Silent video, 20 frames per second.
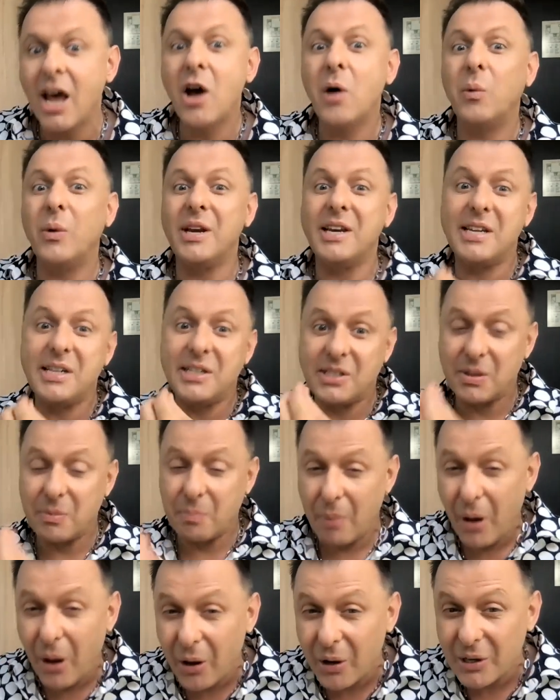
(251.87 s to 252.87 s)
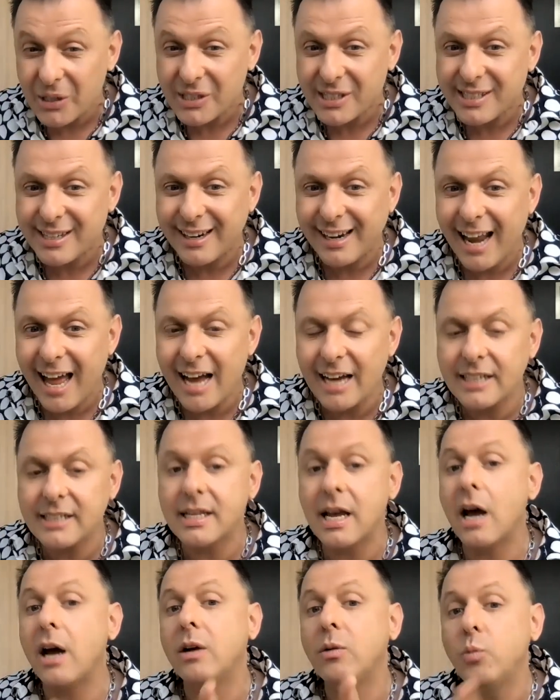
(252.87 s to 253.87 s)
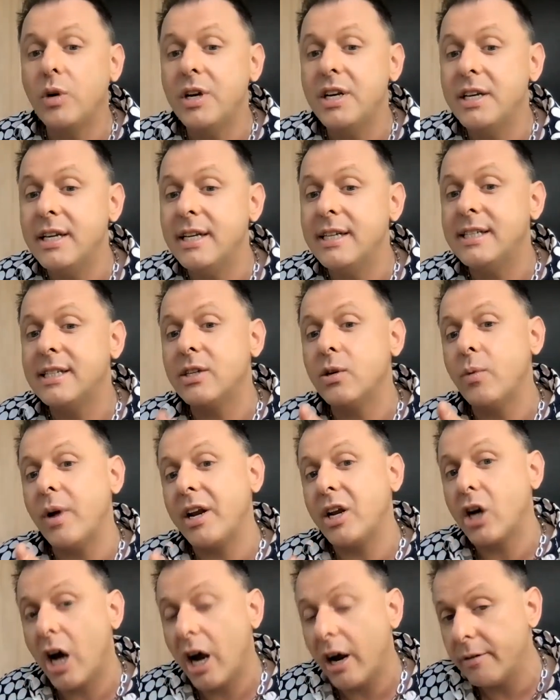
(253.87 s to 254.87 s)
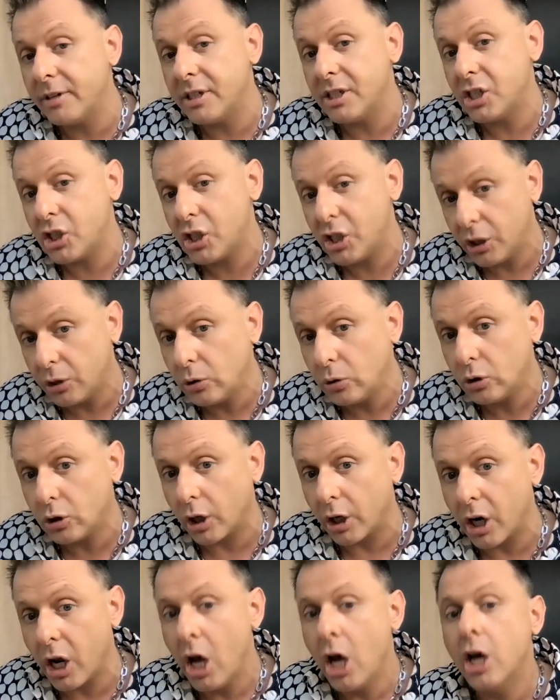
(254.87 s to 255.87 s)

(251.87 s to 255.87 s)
we need to personalize, and we need to encourage children